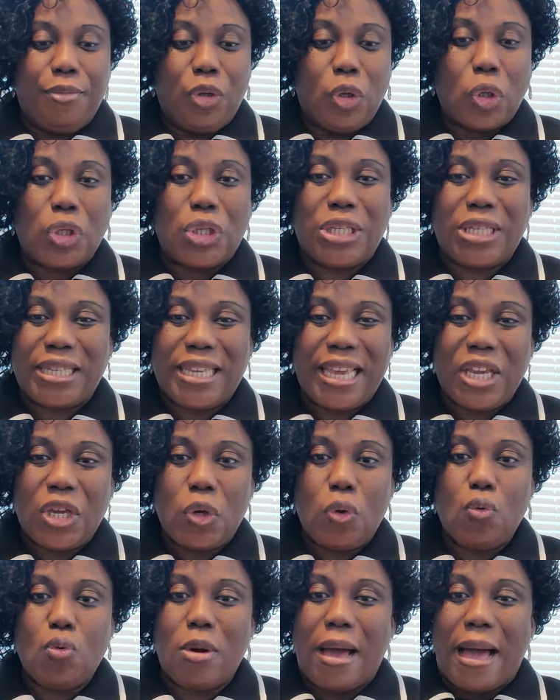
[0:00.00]
just
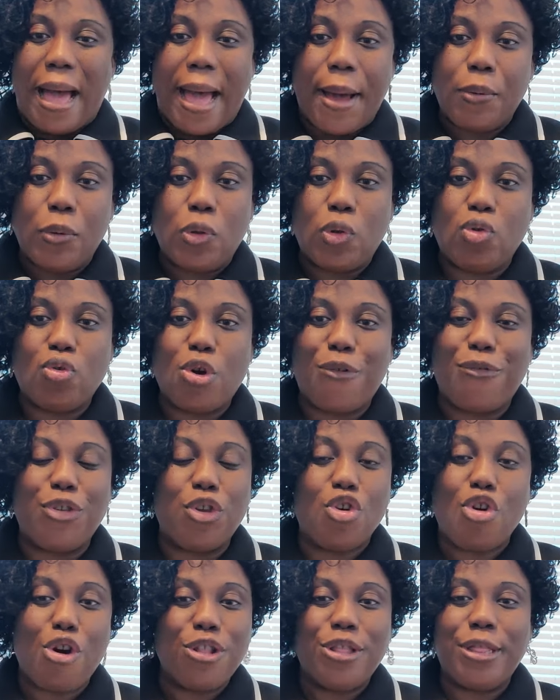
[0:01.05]
take you out of
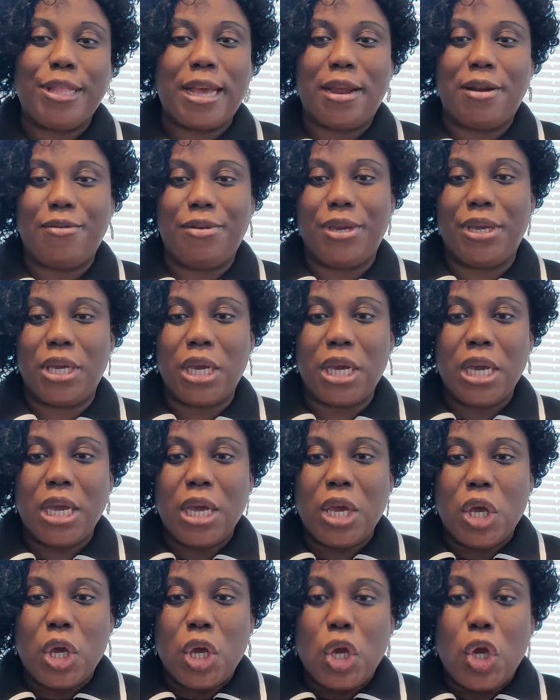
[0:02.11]
the ordinary.
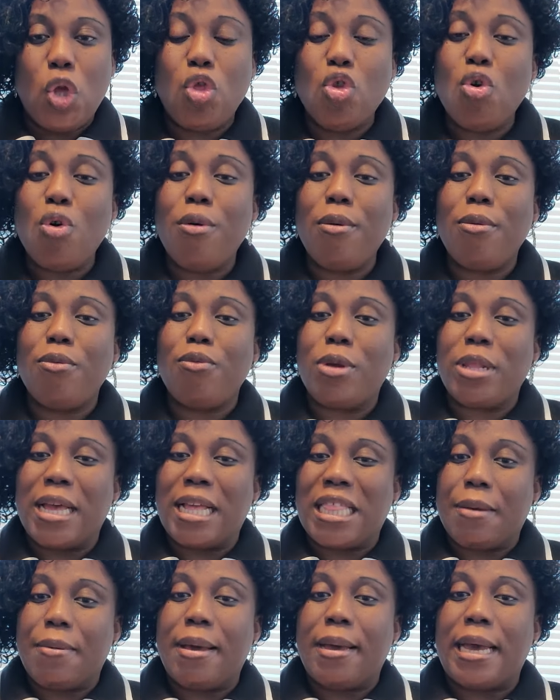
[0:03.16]
You know, when
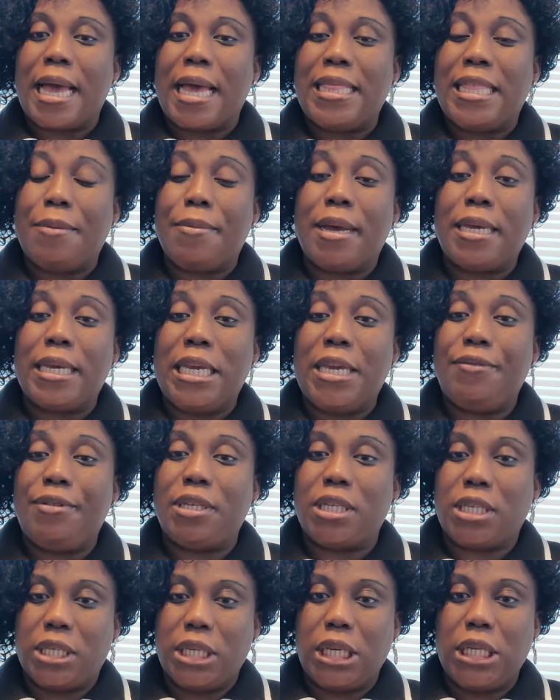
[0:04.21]
Adam and Eve
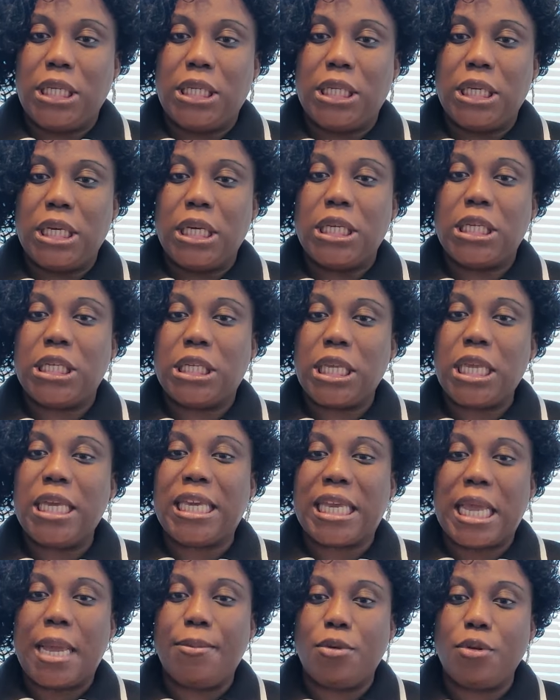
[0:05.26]
sinned, sin
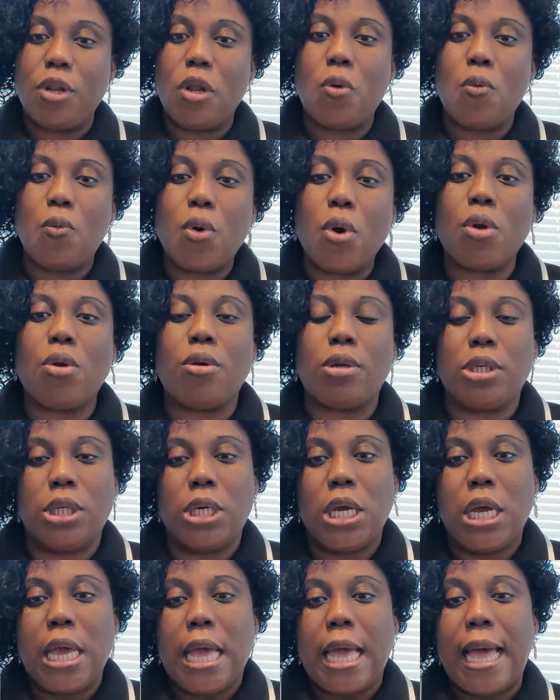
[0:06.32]
came to the world
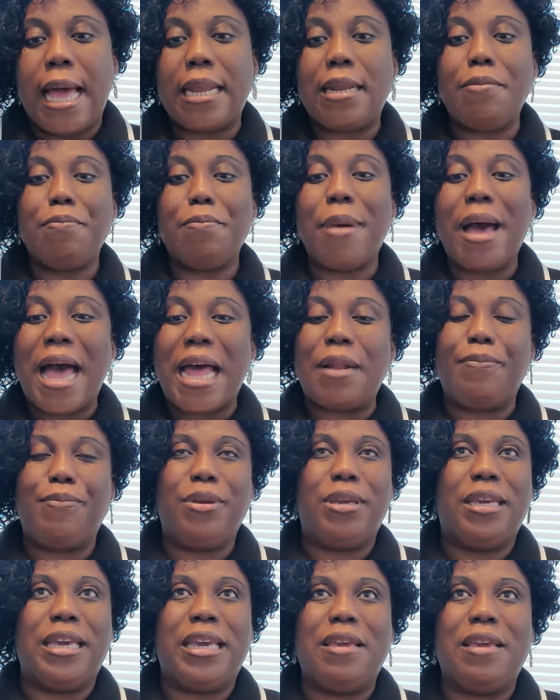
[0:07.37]
and man
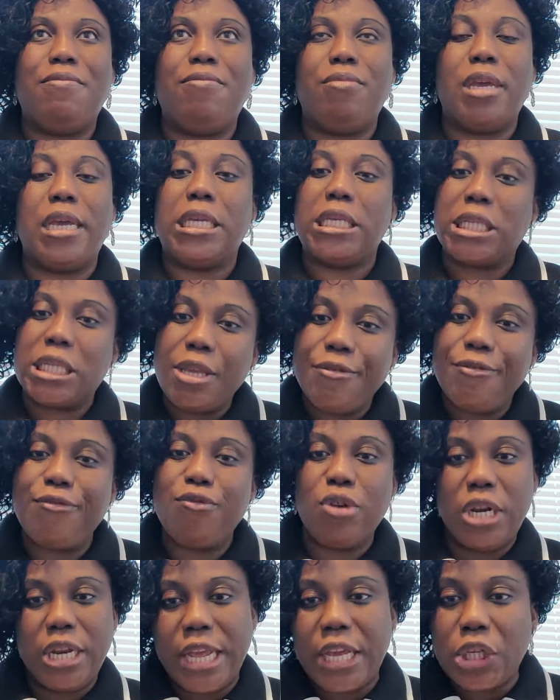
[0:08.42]
became a
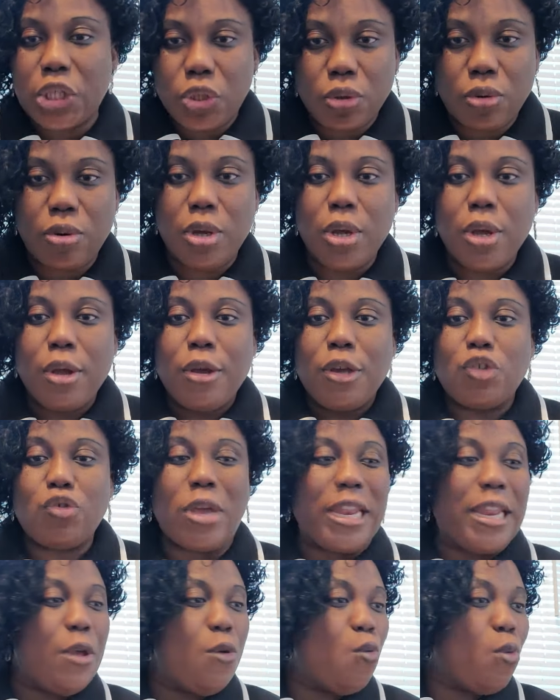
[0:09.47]
sinful nature.
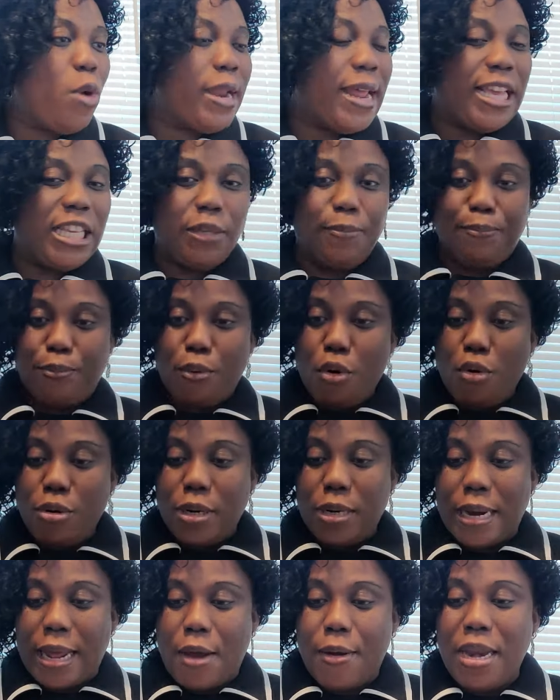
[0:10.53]
So anyone that is
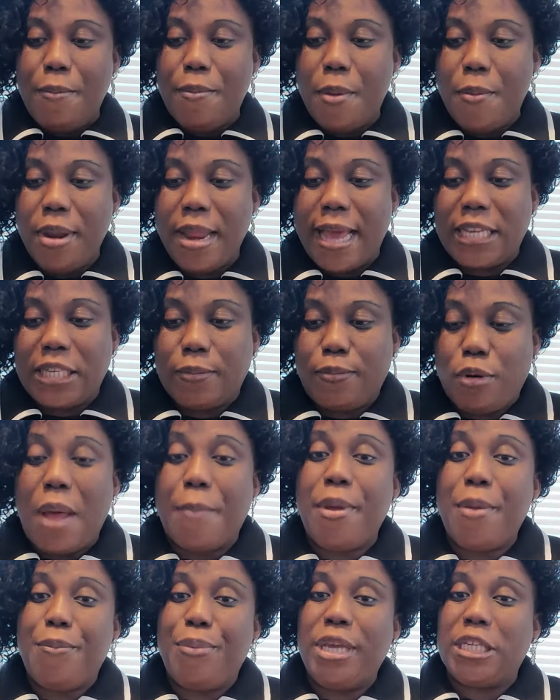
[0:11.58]
born now, any baby that is born,
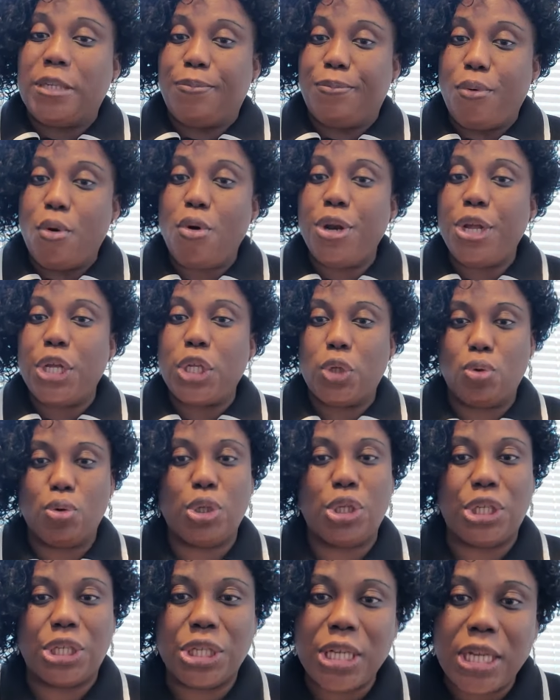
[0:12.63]
that baby is born into
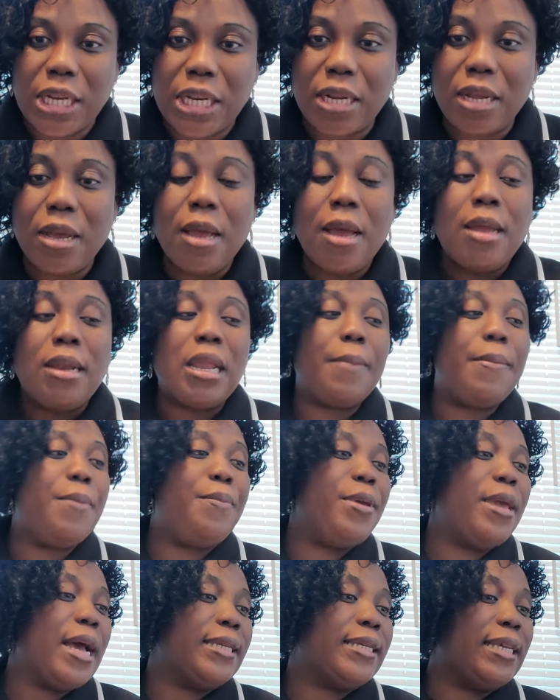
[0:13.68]
sin. That
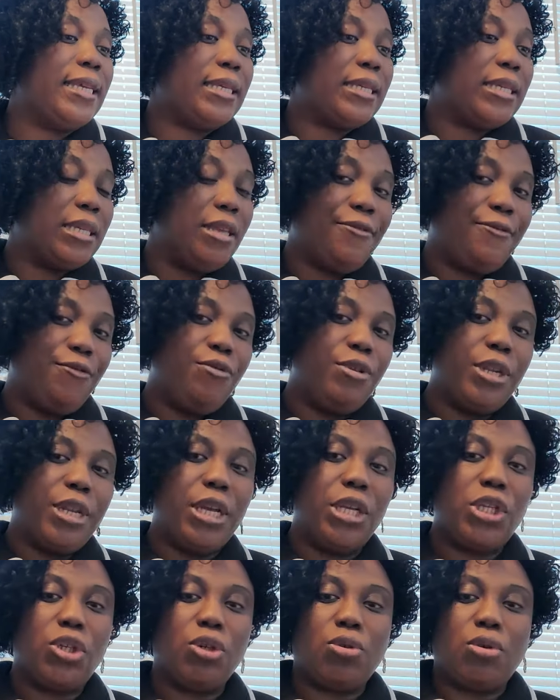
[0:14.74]
baby has a sinful
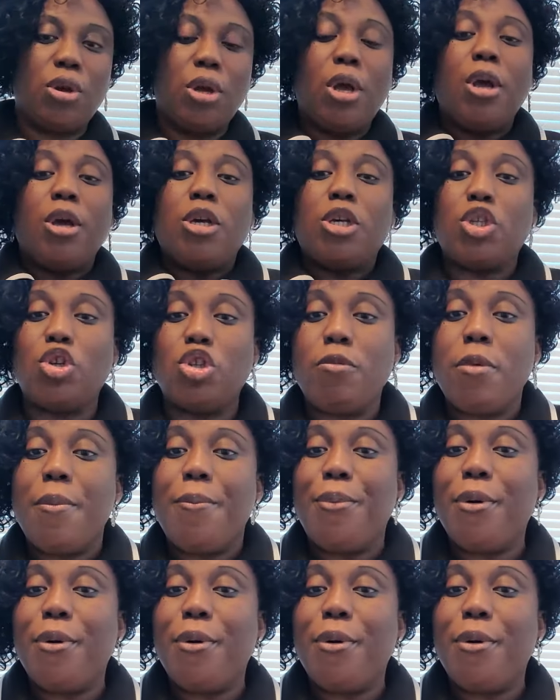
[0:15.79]
nature. So to be